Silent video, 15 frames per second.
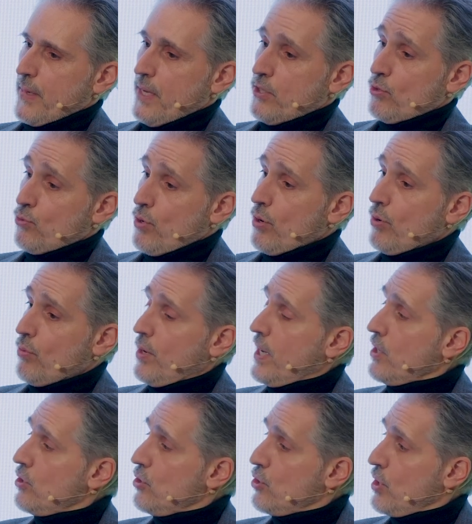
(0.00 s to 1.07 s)
a stronger
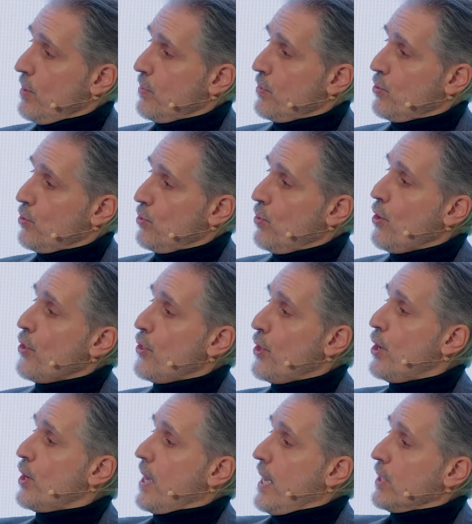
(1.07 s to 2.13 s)
relationship to
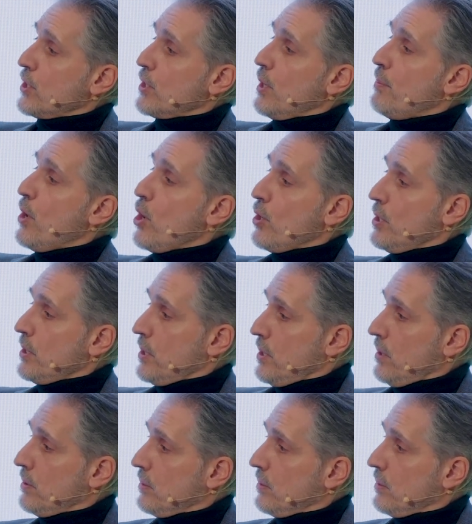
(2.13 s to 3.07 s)
the customers,